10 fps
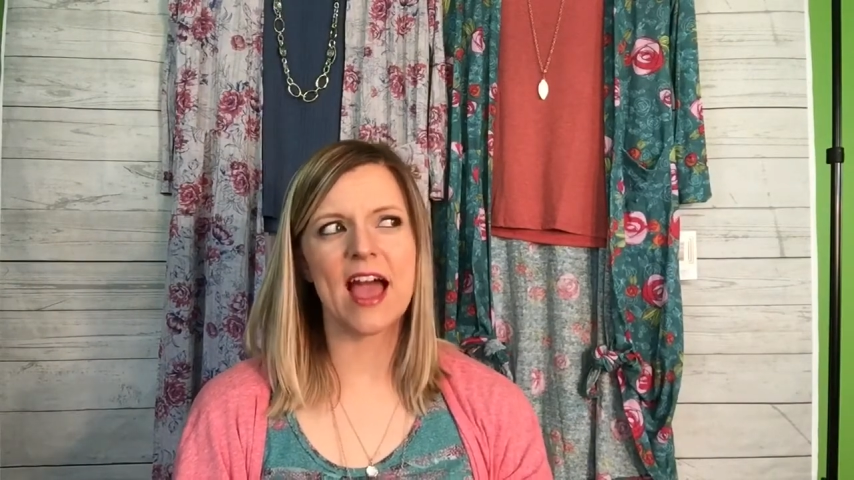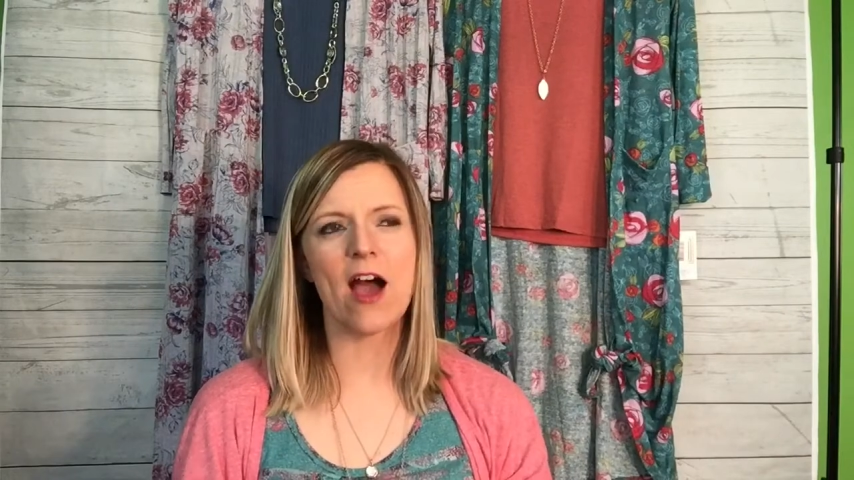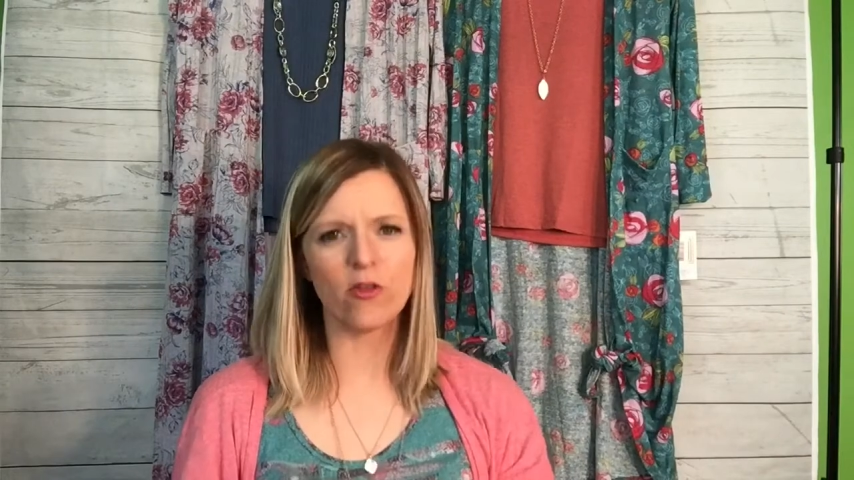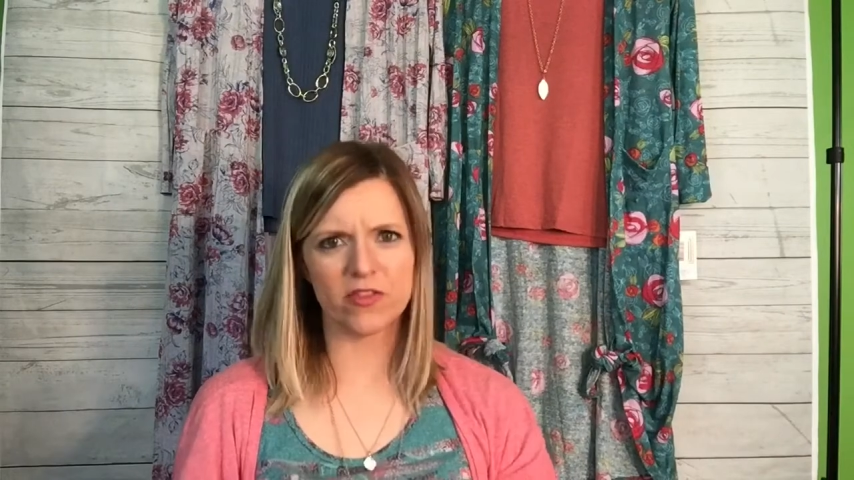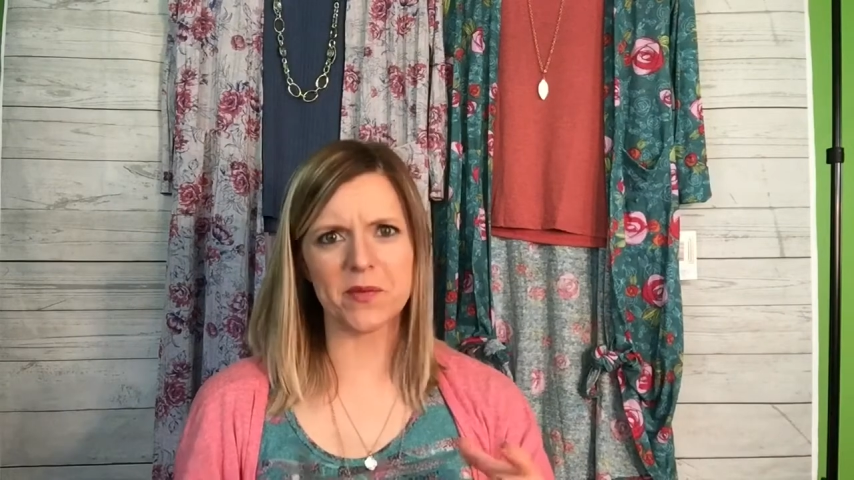
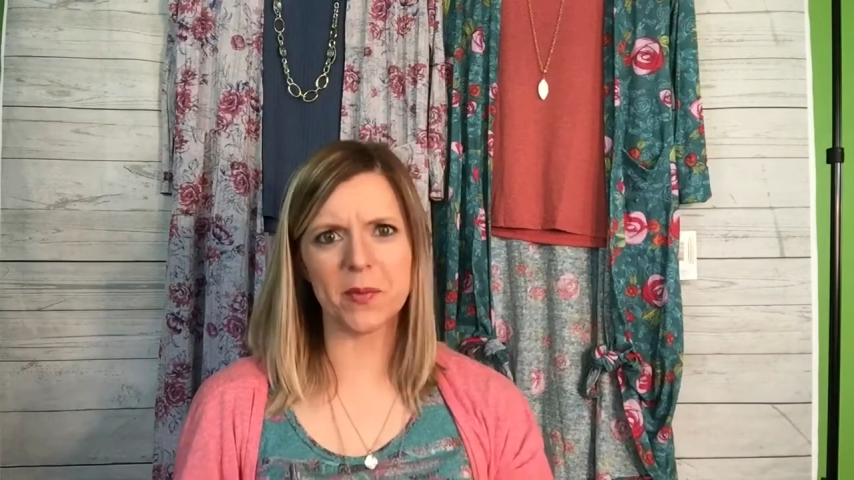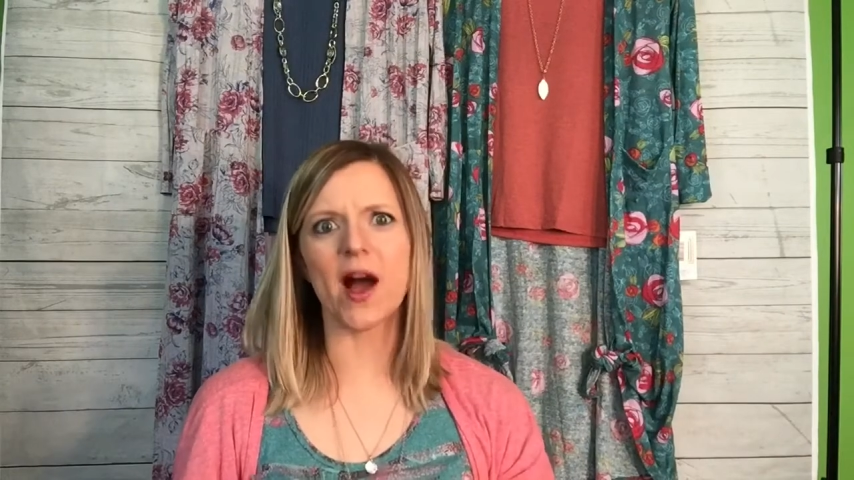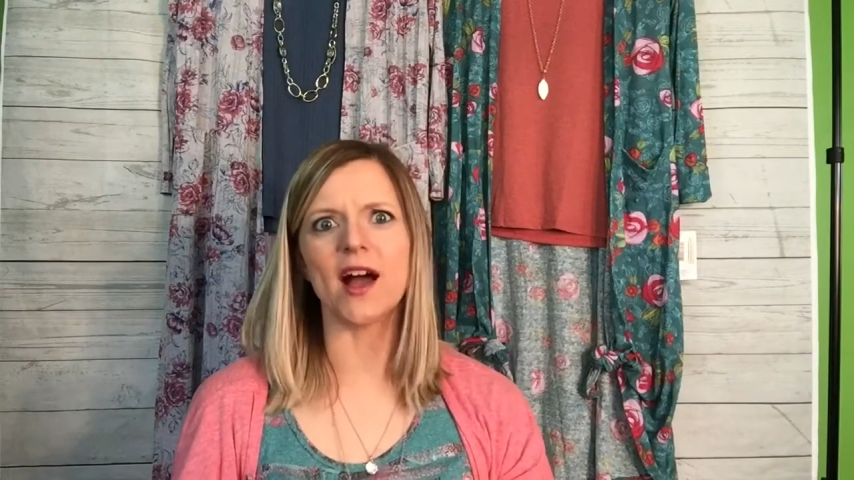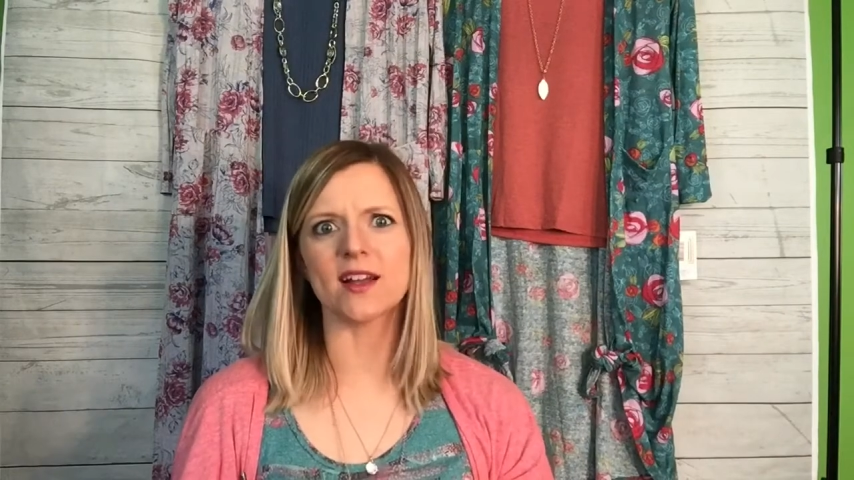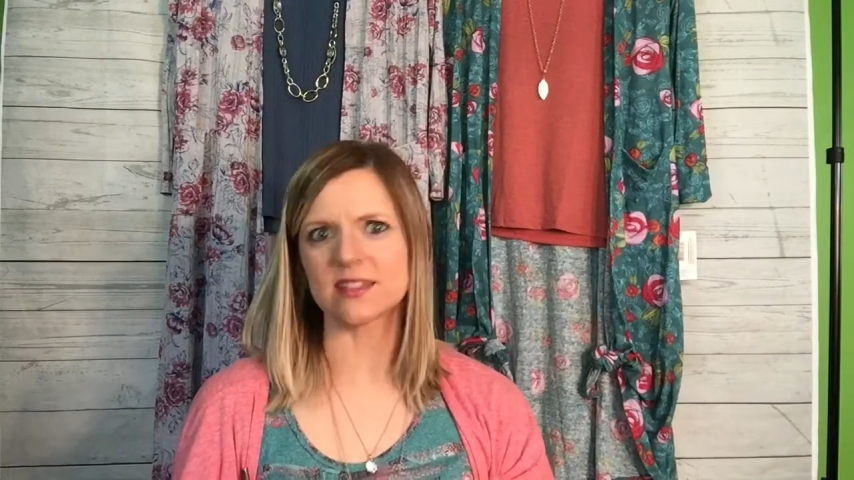outfit
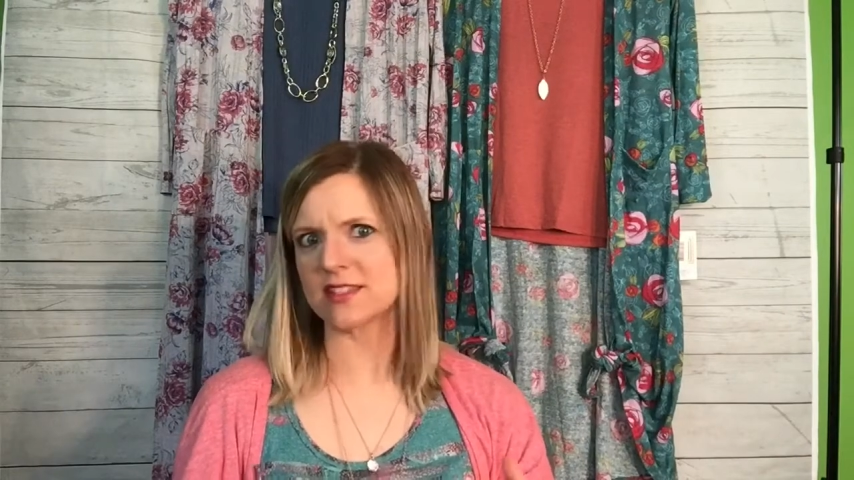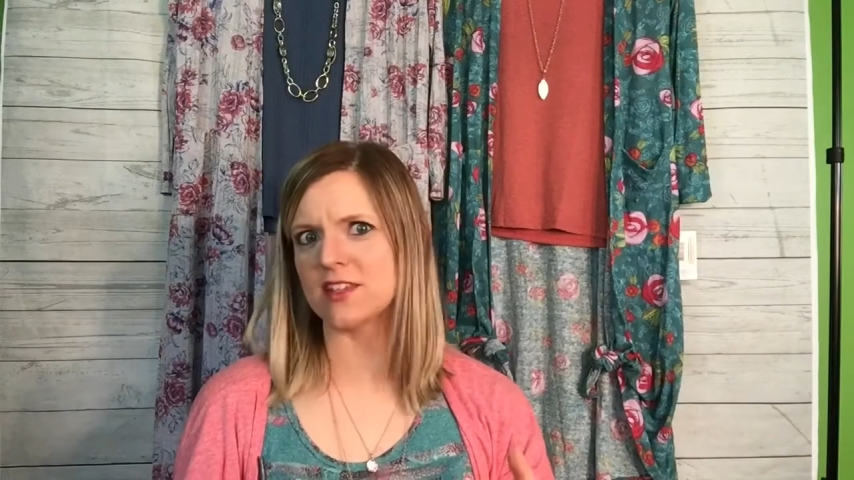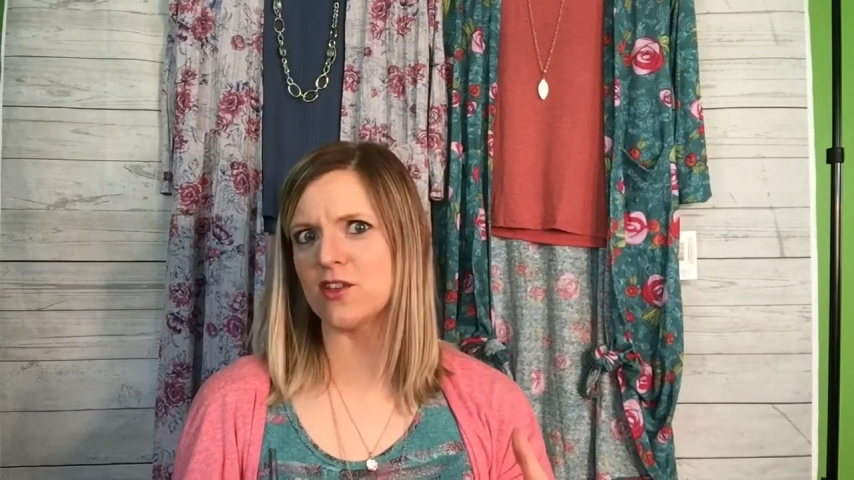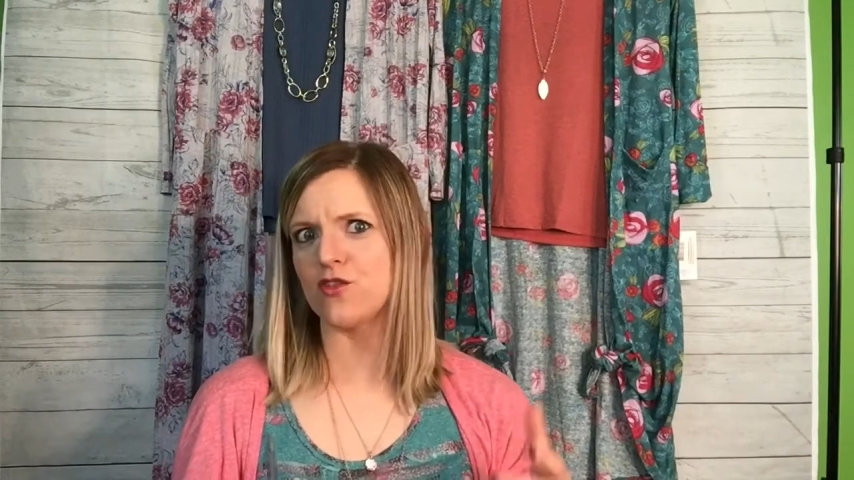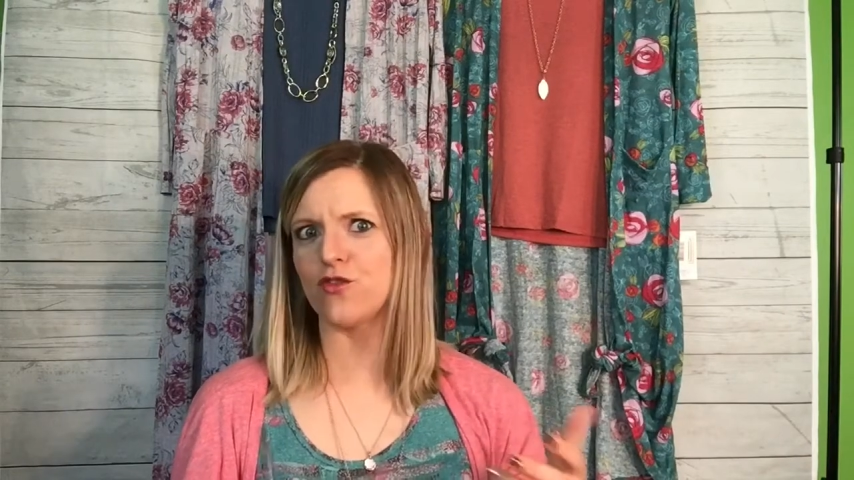box
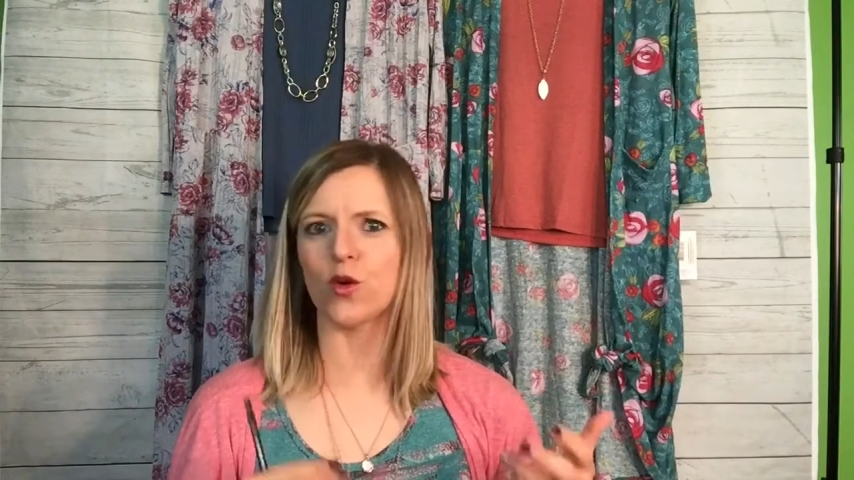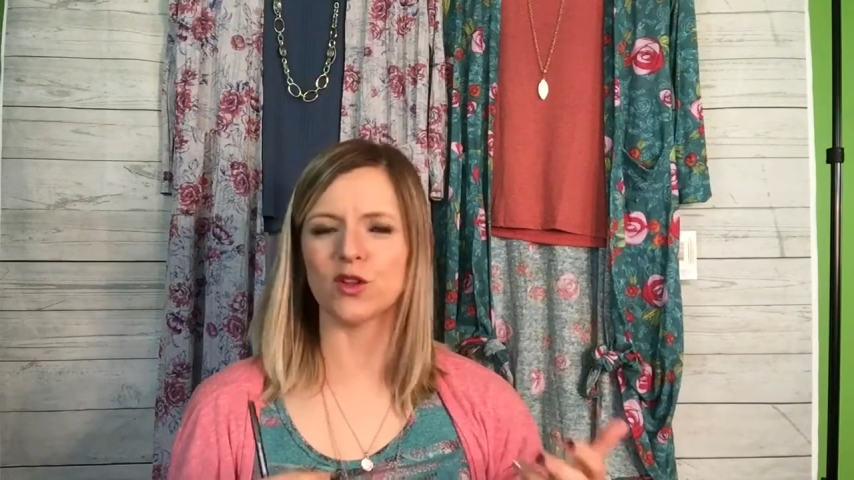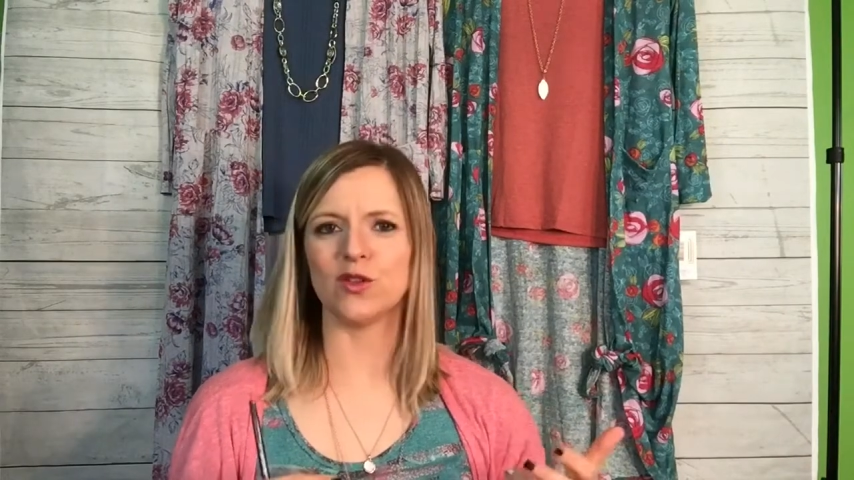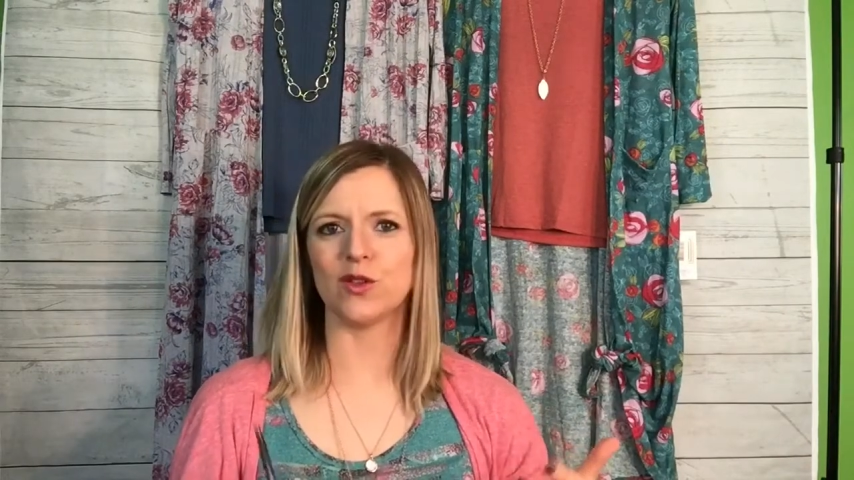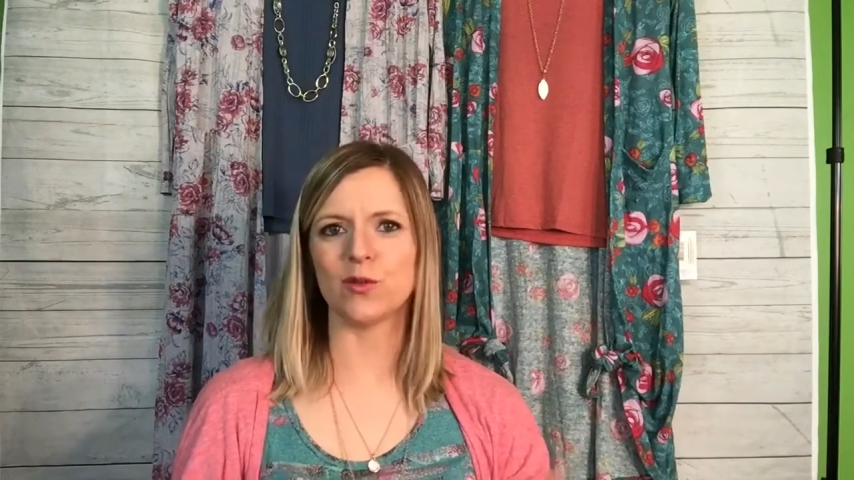for
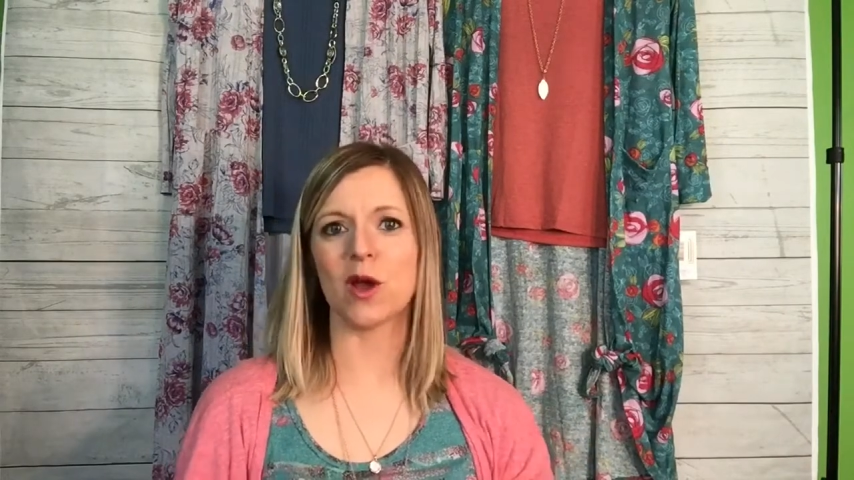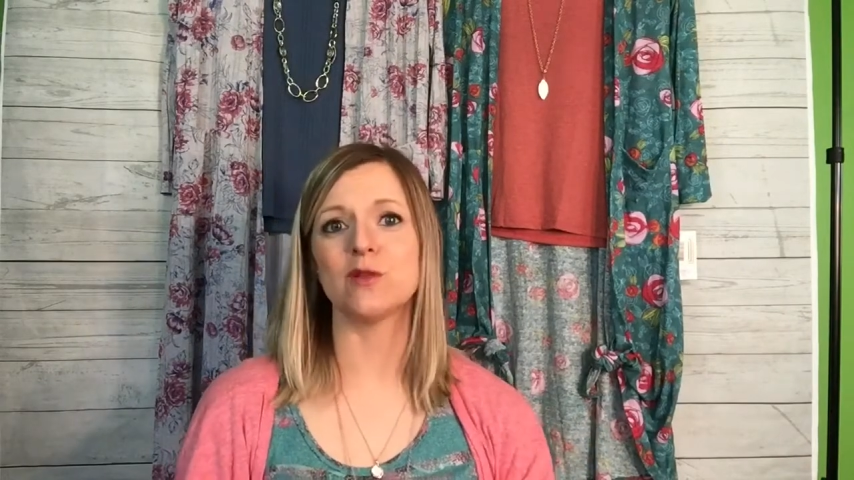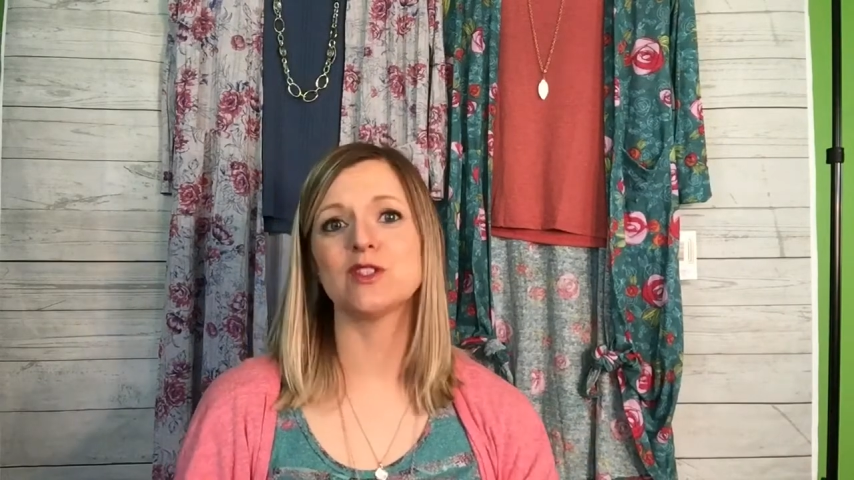LuLaRoe.